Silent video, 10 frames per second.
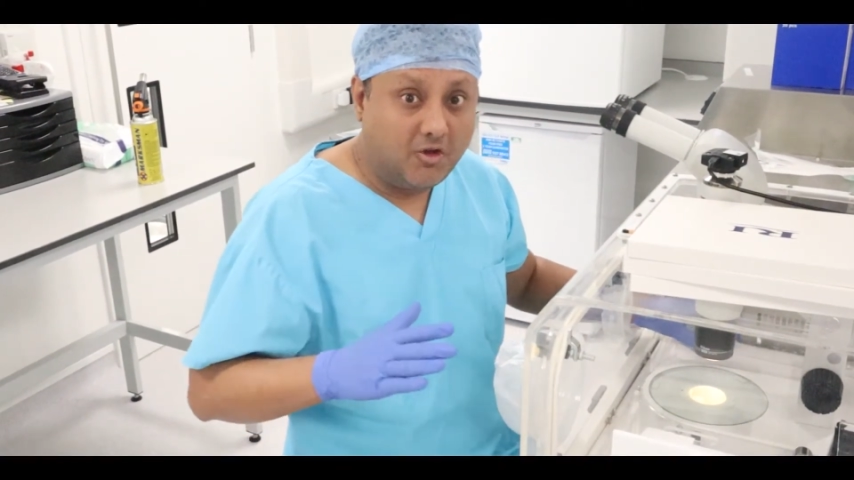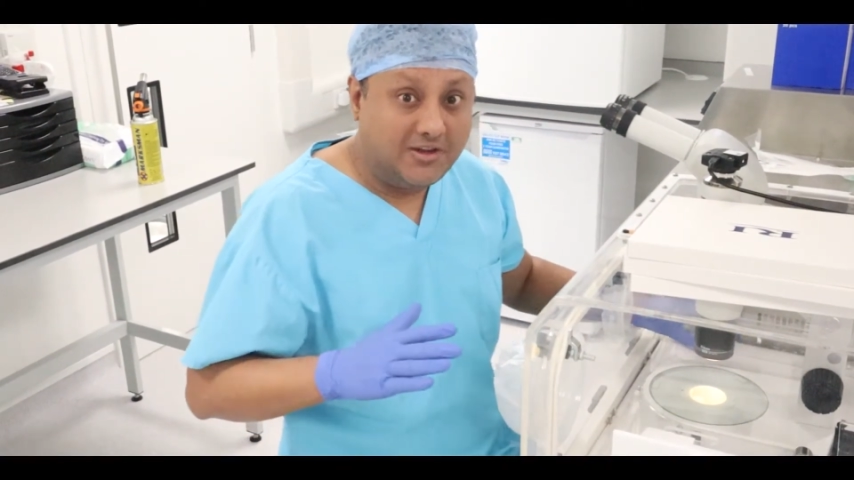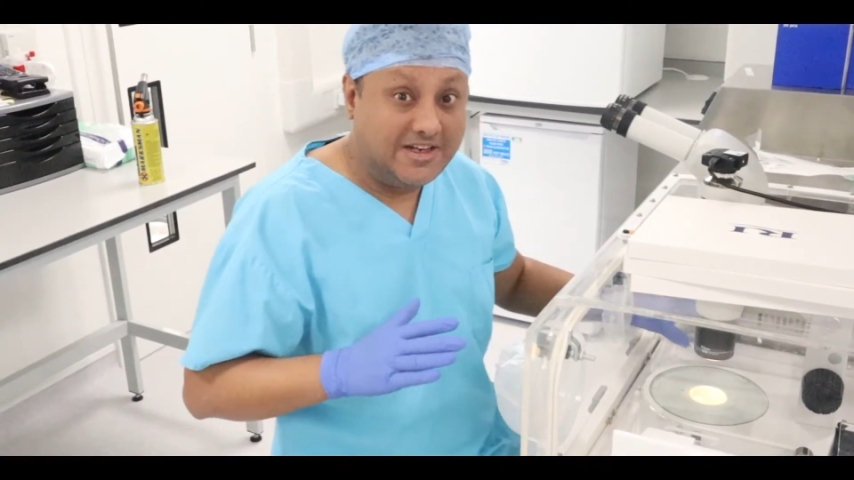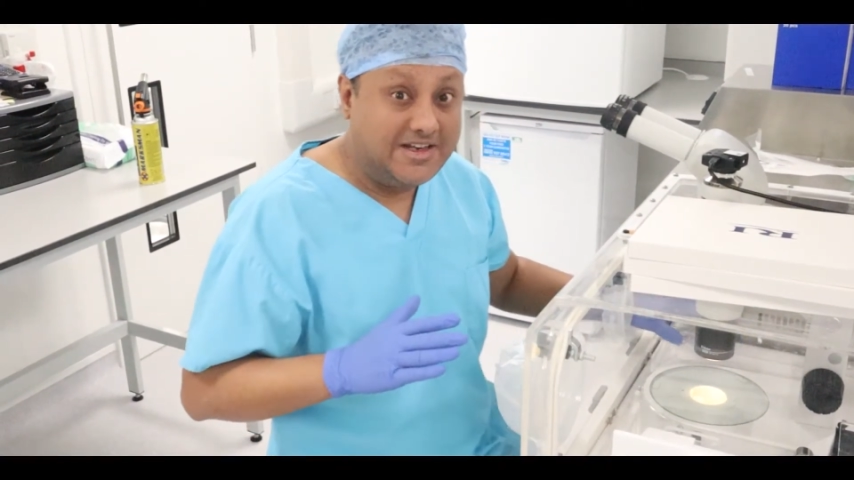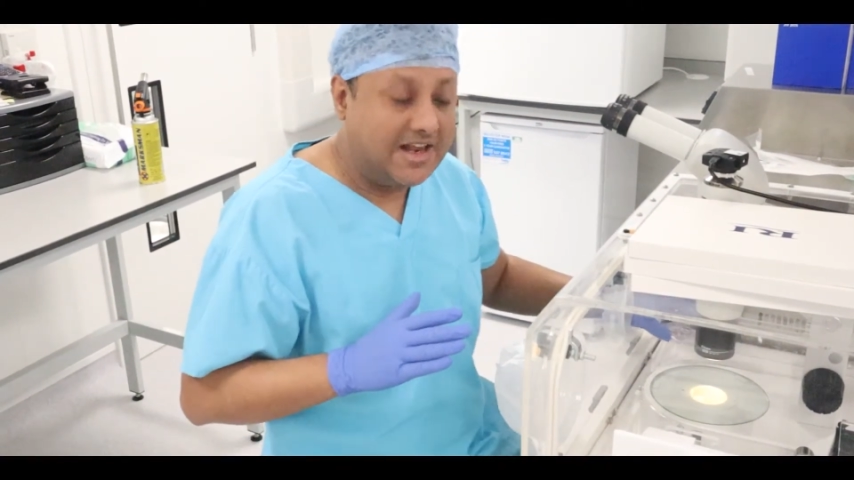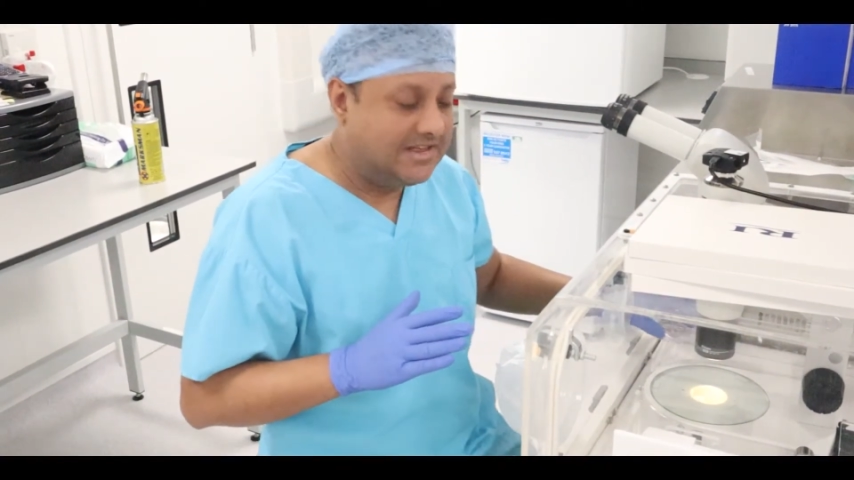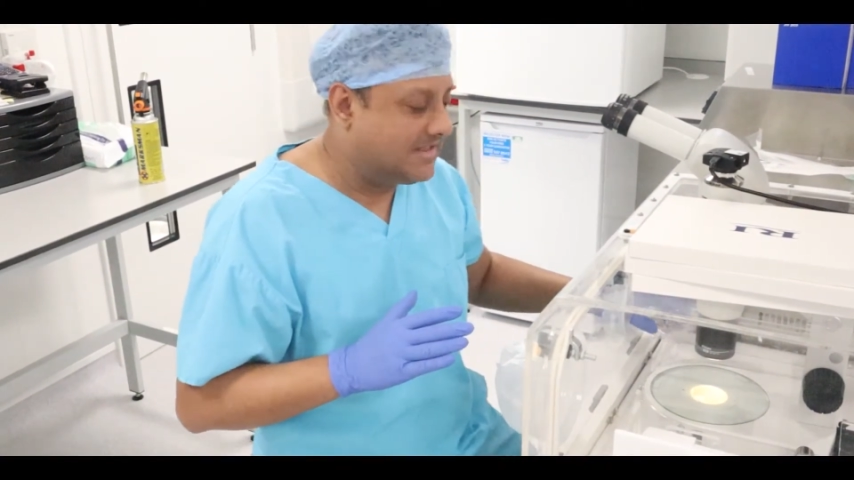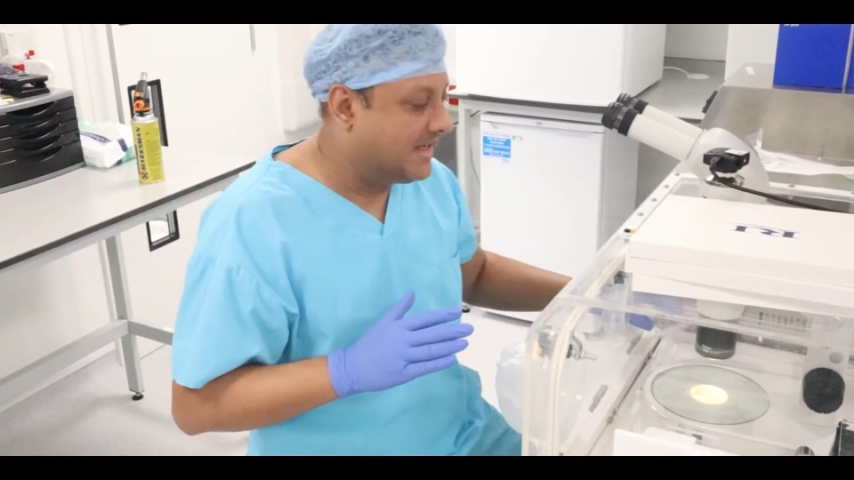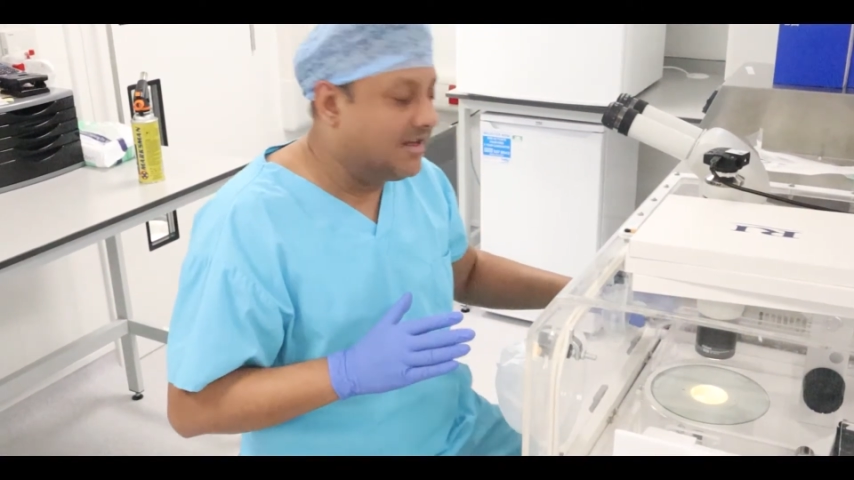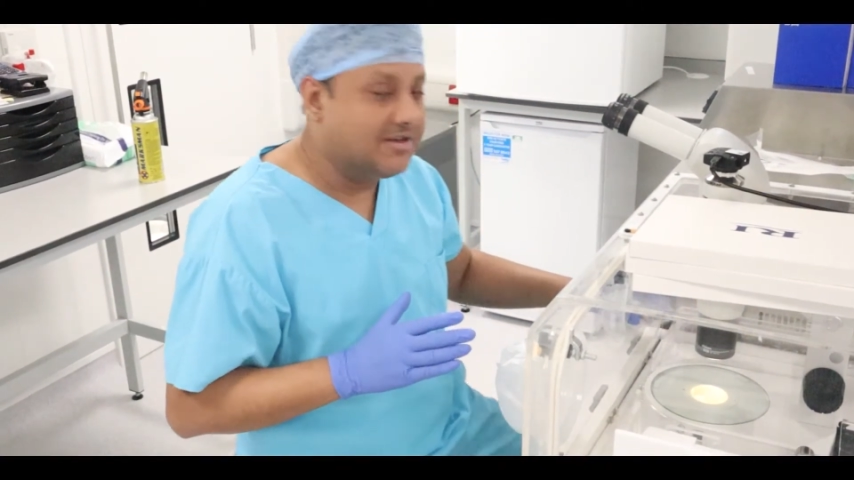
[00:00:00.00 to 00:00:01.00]
all the dead
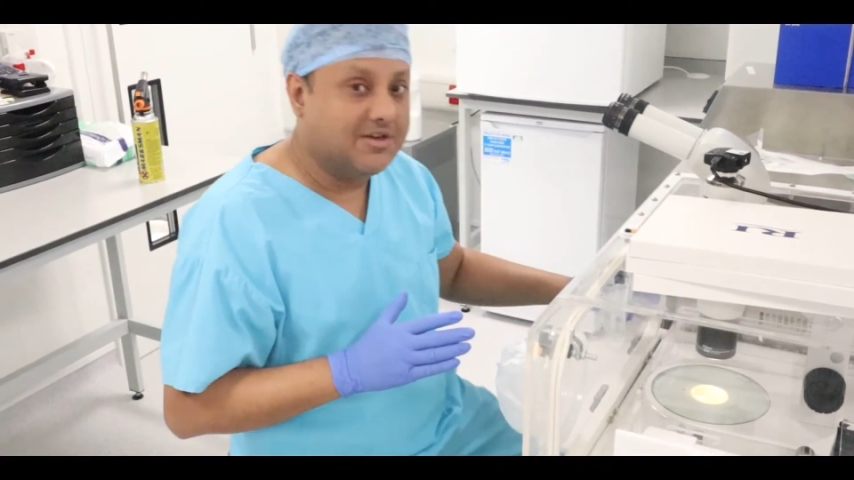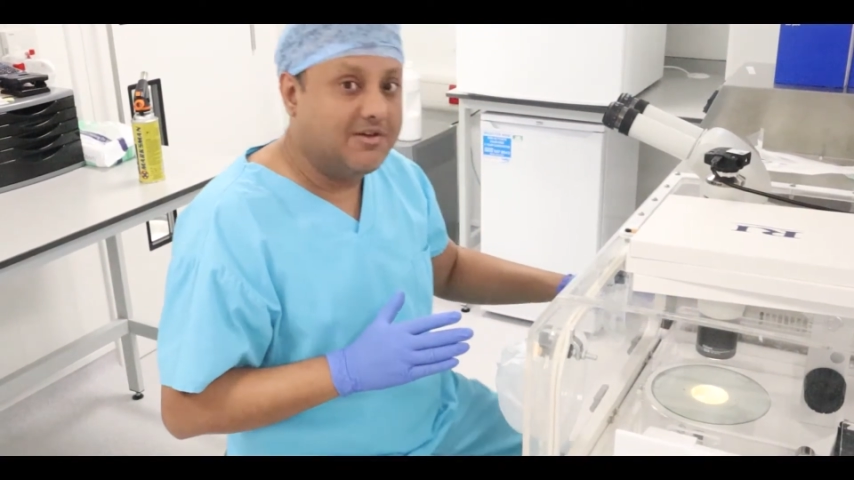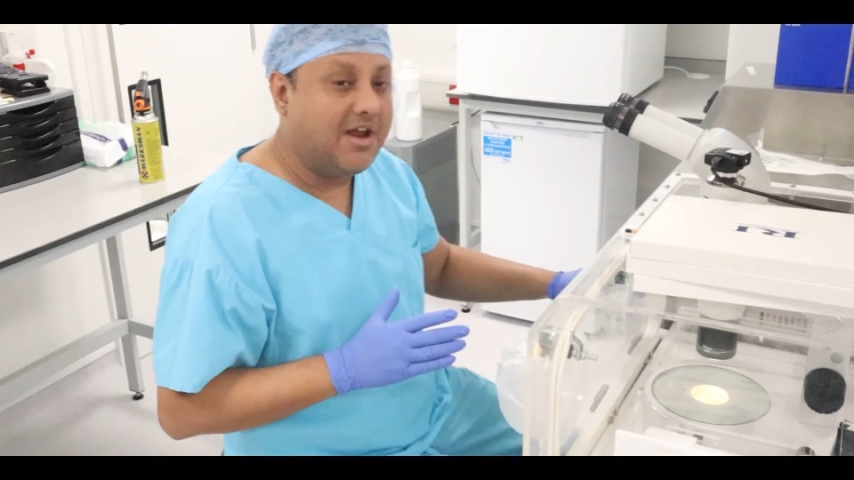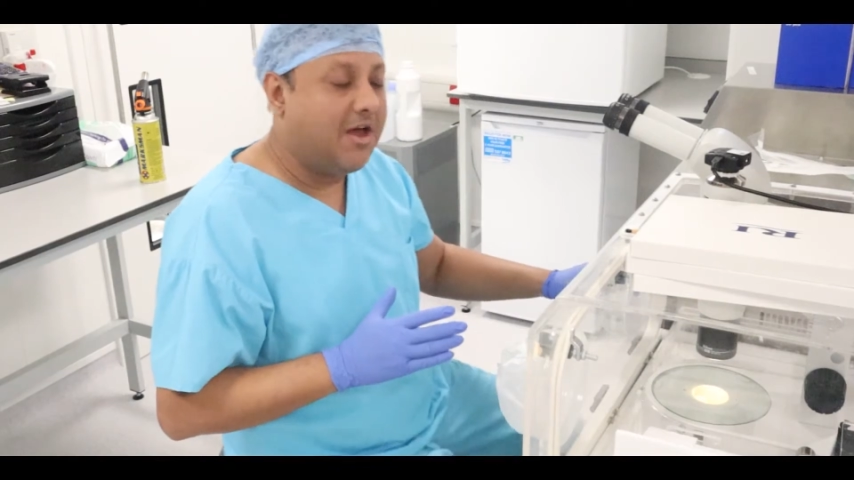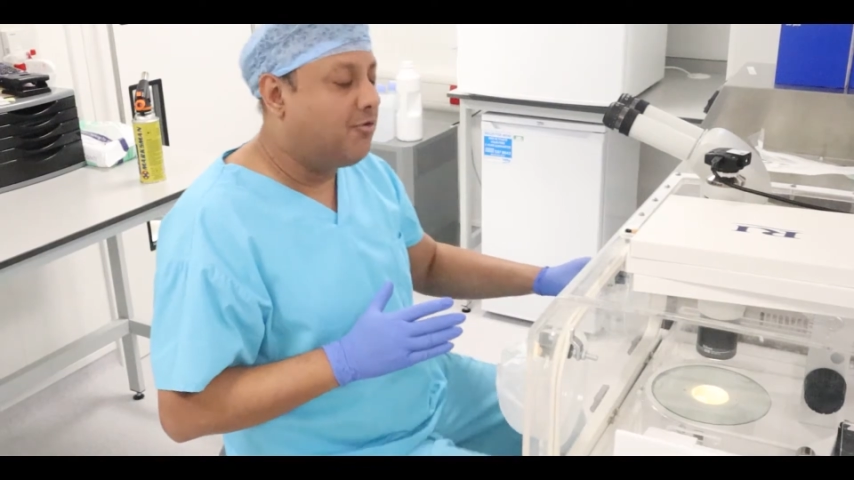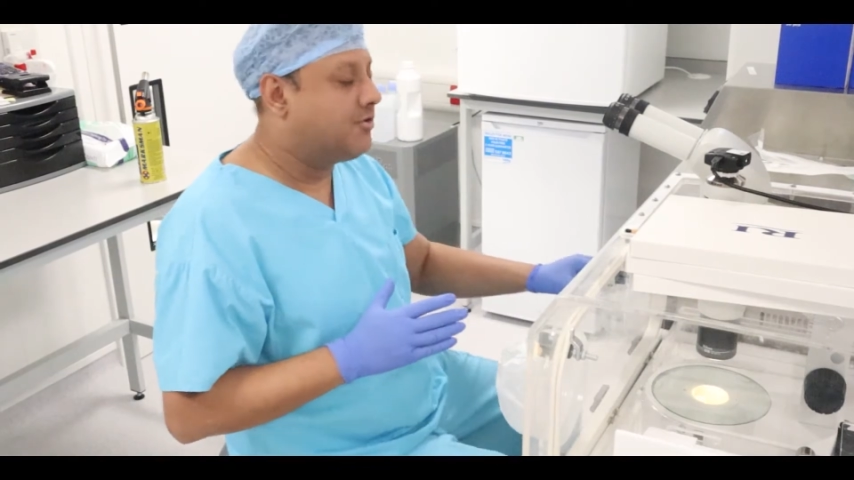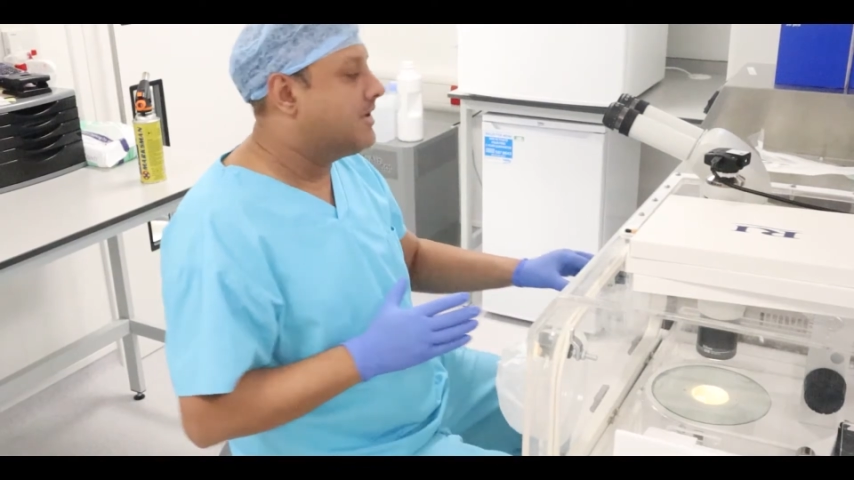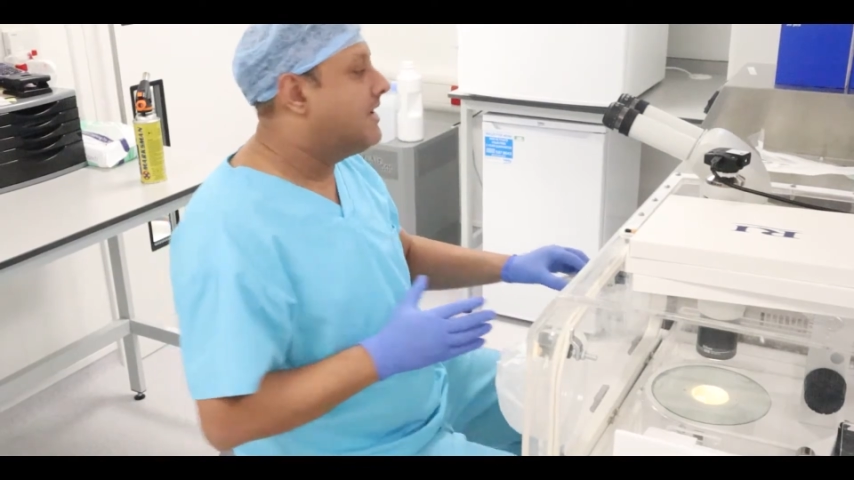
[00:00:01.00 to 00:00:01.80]
cells around